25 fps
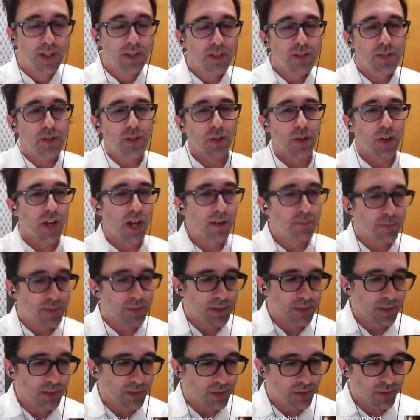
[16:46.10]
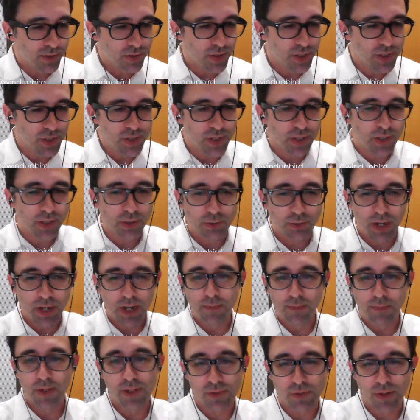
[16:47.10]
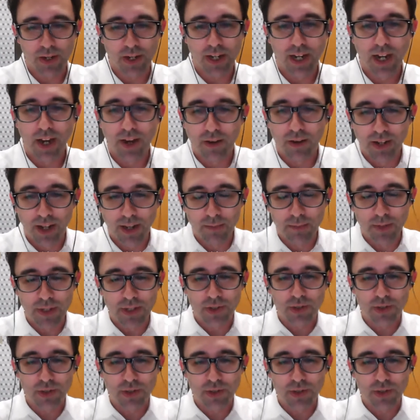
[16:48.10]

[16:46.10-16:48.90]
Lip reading: So she's at her grandma's right now, and I've been